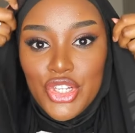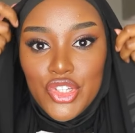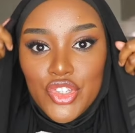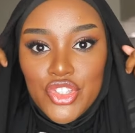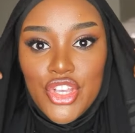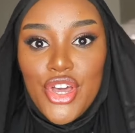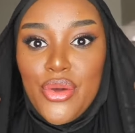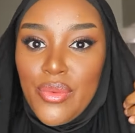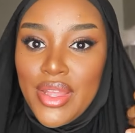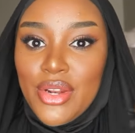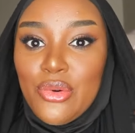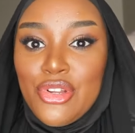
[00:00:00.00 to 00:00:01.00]
So
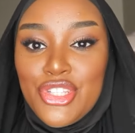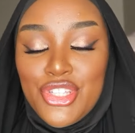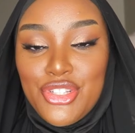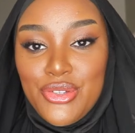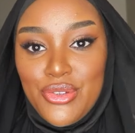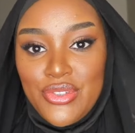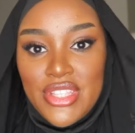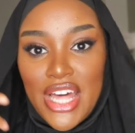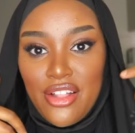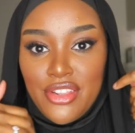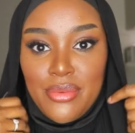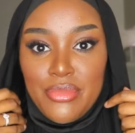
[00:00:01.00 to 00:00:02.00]
in order to do
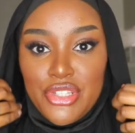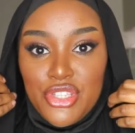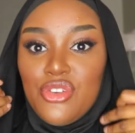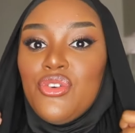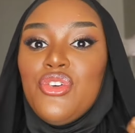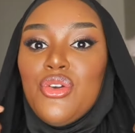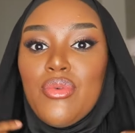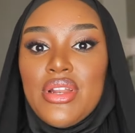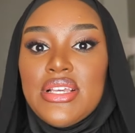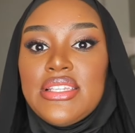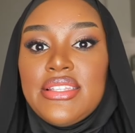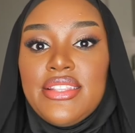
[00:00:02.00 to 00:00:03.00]
style number 2, you want
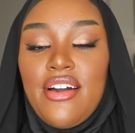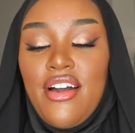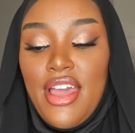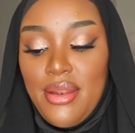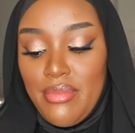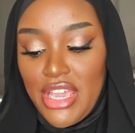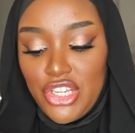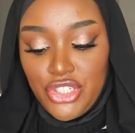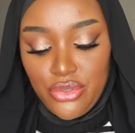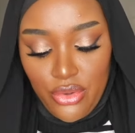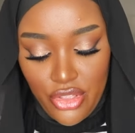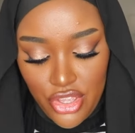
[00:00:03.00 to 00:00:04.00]
to start and make
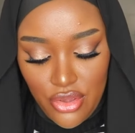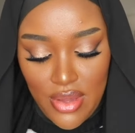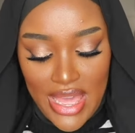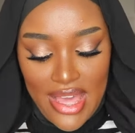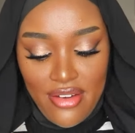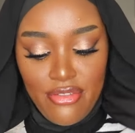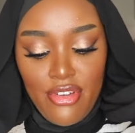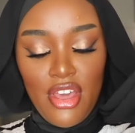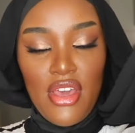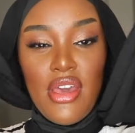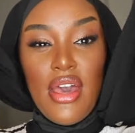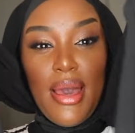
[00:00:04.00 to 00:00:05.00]
sure that you have
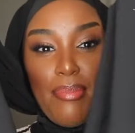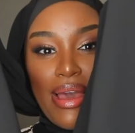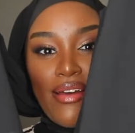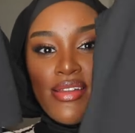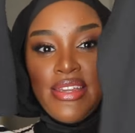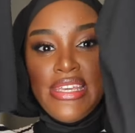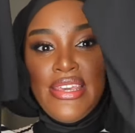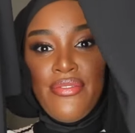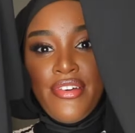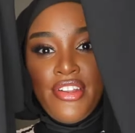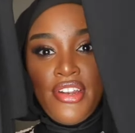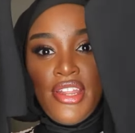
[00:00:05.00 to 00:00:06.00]
about an
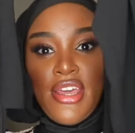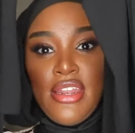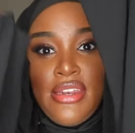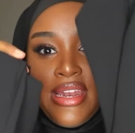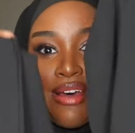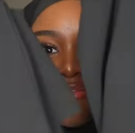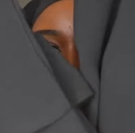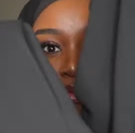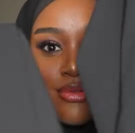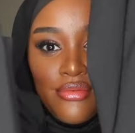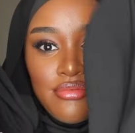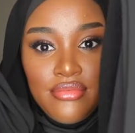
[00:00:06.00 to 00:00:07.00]
even
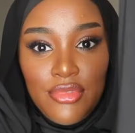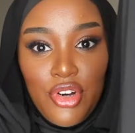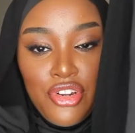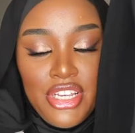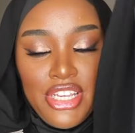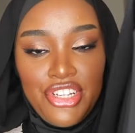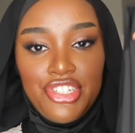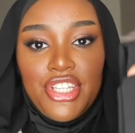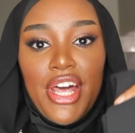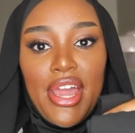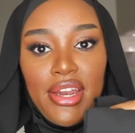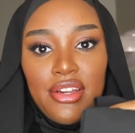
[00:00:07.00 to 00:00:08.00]
level on each
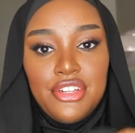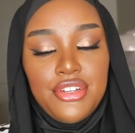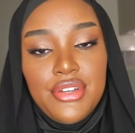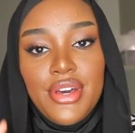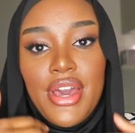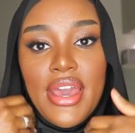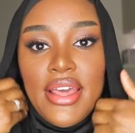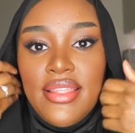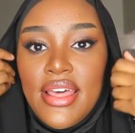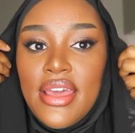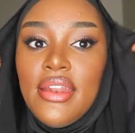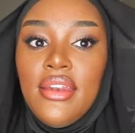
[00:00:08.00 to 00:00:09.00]
side, and
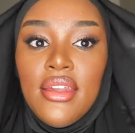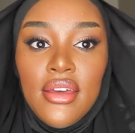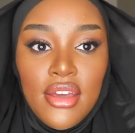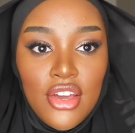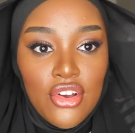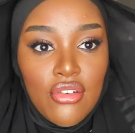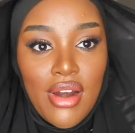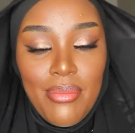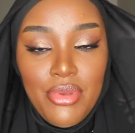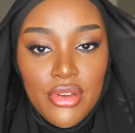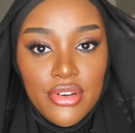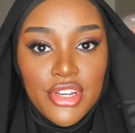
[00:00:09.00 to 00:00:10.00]
then grab
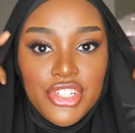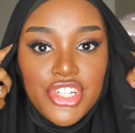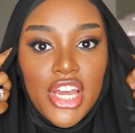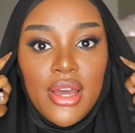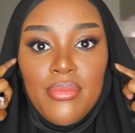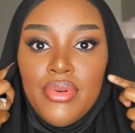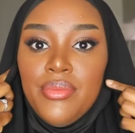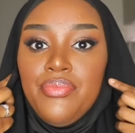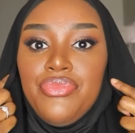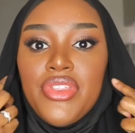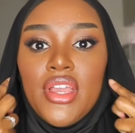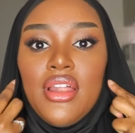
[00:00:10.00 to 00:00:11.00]
your hijab
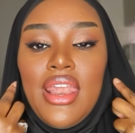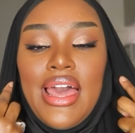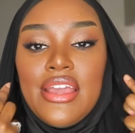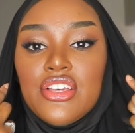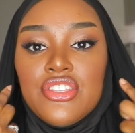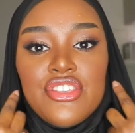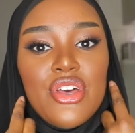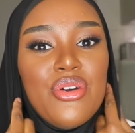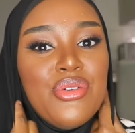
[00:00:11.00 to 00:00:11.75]
like so,